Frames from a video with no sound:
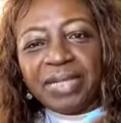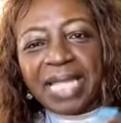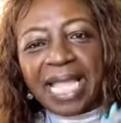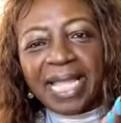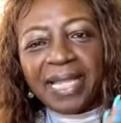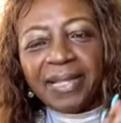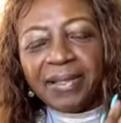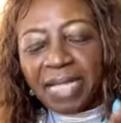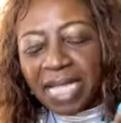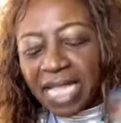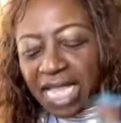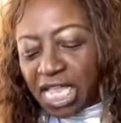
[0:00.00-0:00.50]

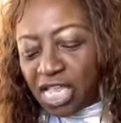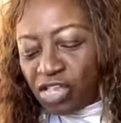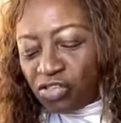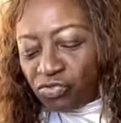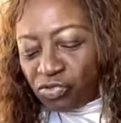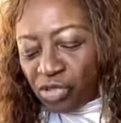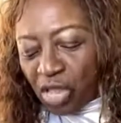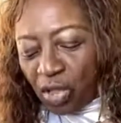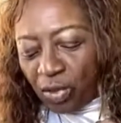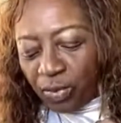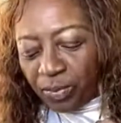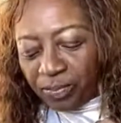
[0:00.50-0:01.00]
Okay,
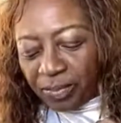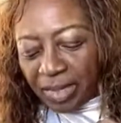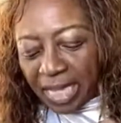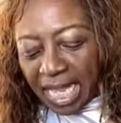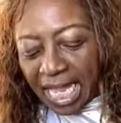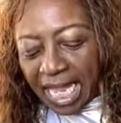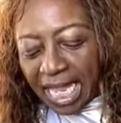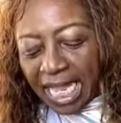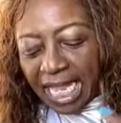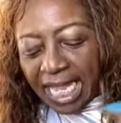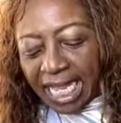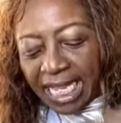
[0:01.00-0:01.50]
so
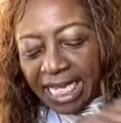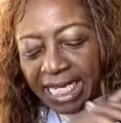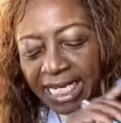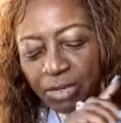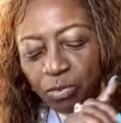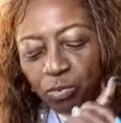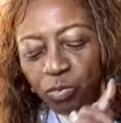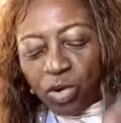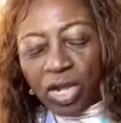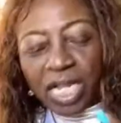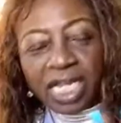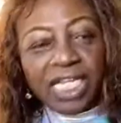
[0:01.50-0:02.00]

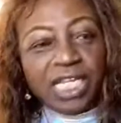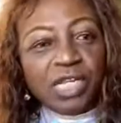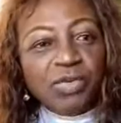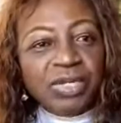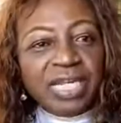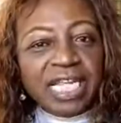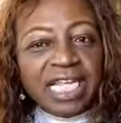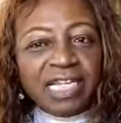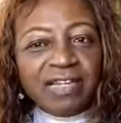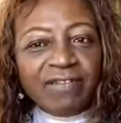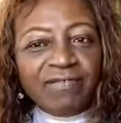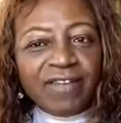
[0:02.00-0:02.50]
what you
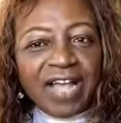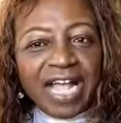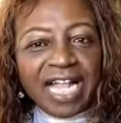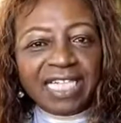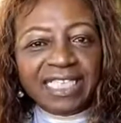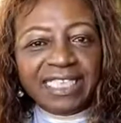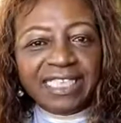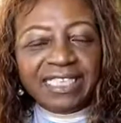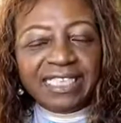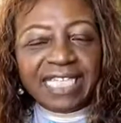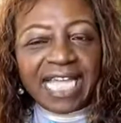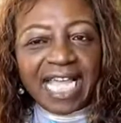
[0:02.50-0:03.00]
need to file
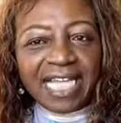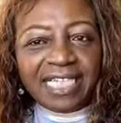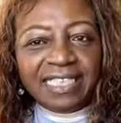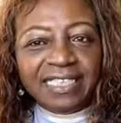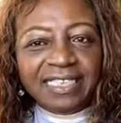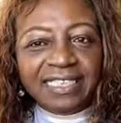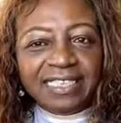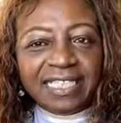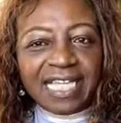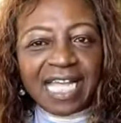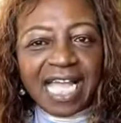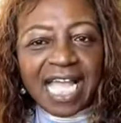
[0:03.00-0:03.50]
these
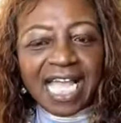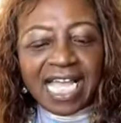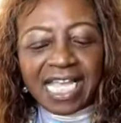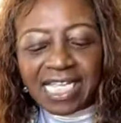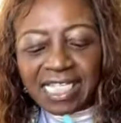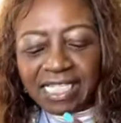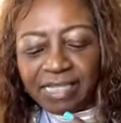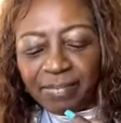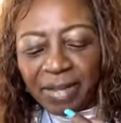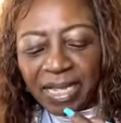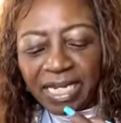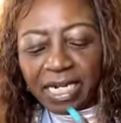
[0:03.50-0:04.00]
taxes,
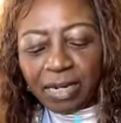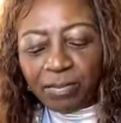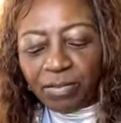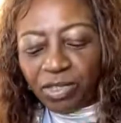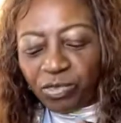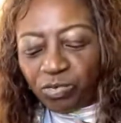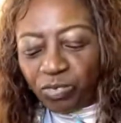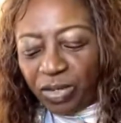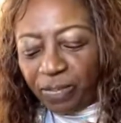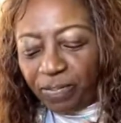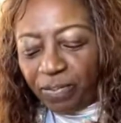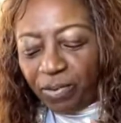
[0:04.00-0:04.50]
guys, my number
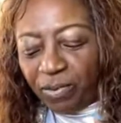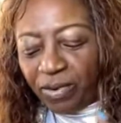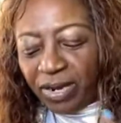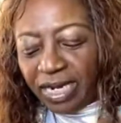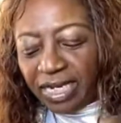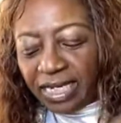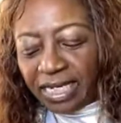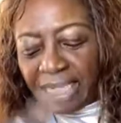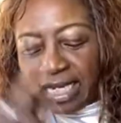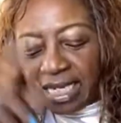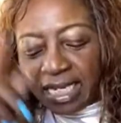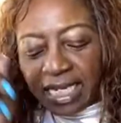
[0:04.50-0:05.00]
3
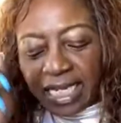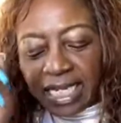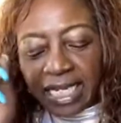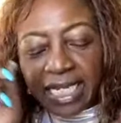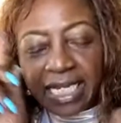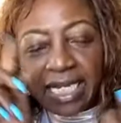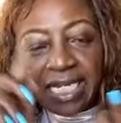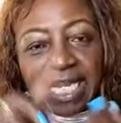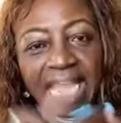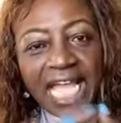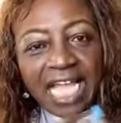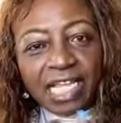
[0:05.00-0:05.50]
point,
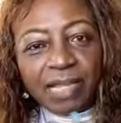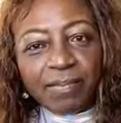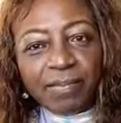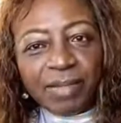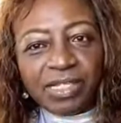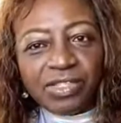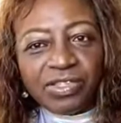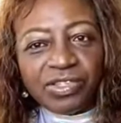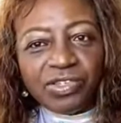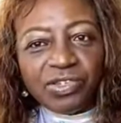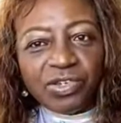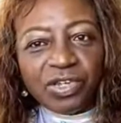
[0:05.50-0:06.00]
the
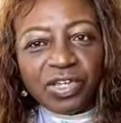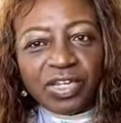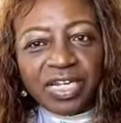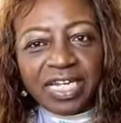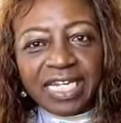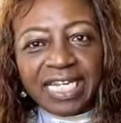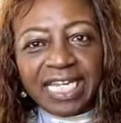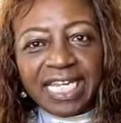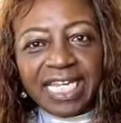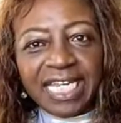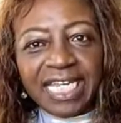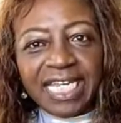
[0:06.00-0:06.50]
documents that you're going
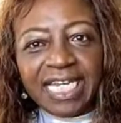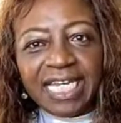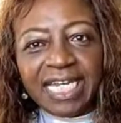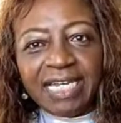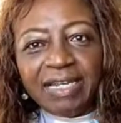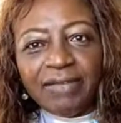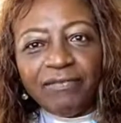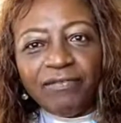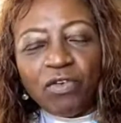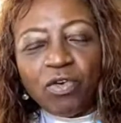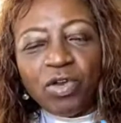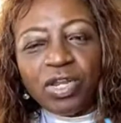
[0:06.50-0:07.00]
to need
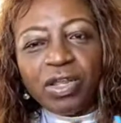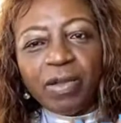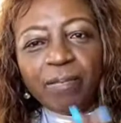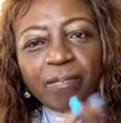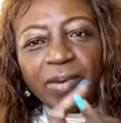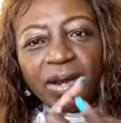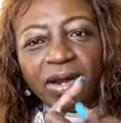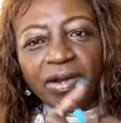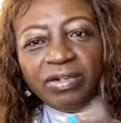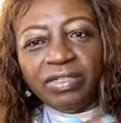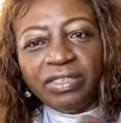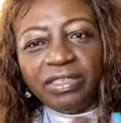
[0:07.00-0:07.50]
for your
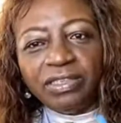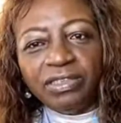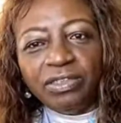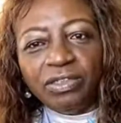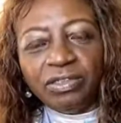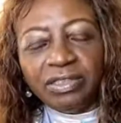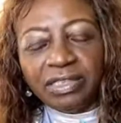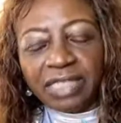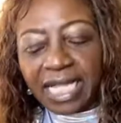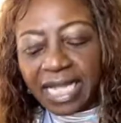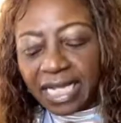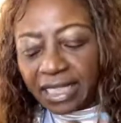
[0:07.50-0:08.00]

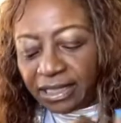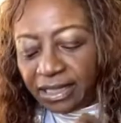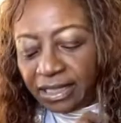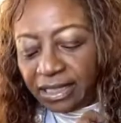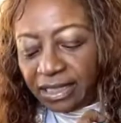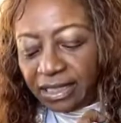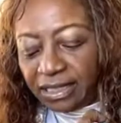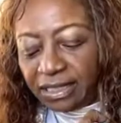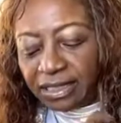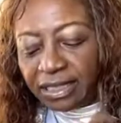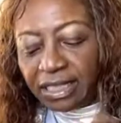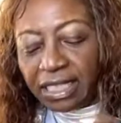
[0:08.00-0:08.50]
personal
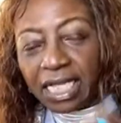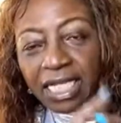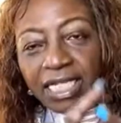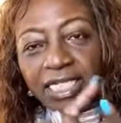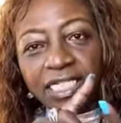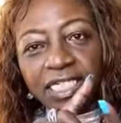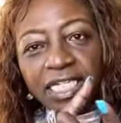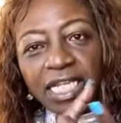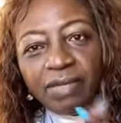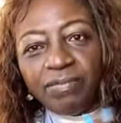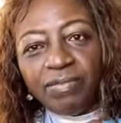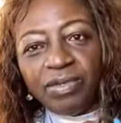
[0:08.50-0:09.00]
taxes, a
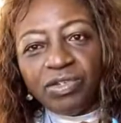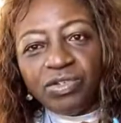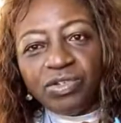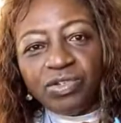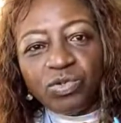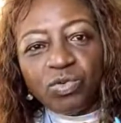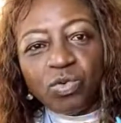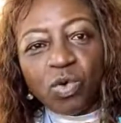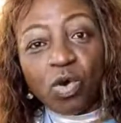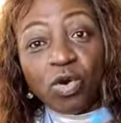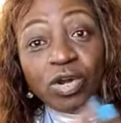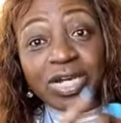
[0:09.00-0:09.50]

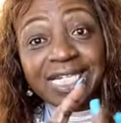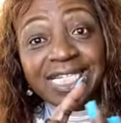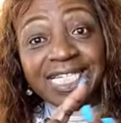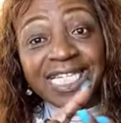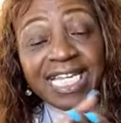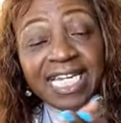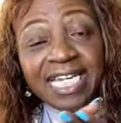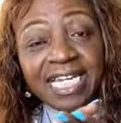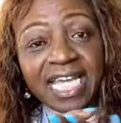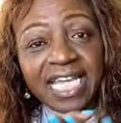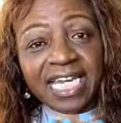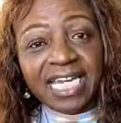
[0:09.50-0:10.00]
W-2 or a
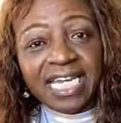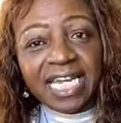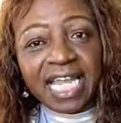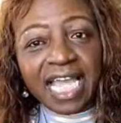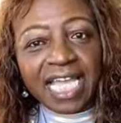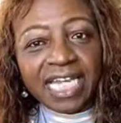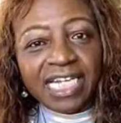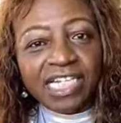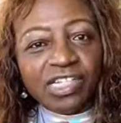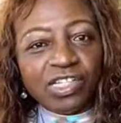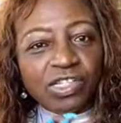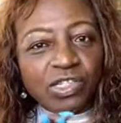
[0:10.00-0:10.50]

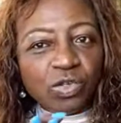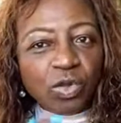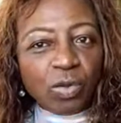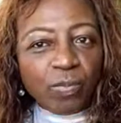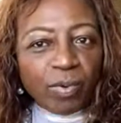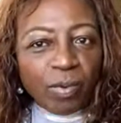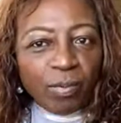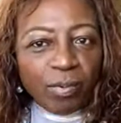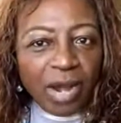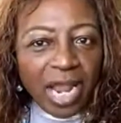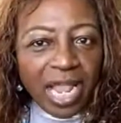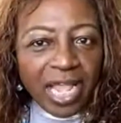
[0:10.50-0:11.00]
1099 as a sole
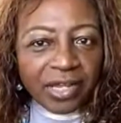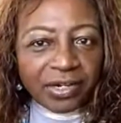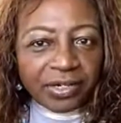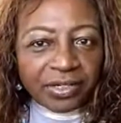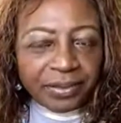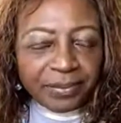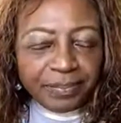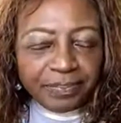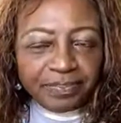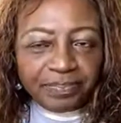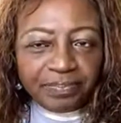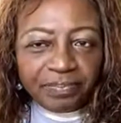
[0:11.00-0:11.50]

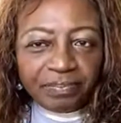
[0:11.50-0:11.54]
proprietor.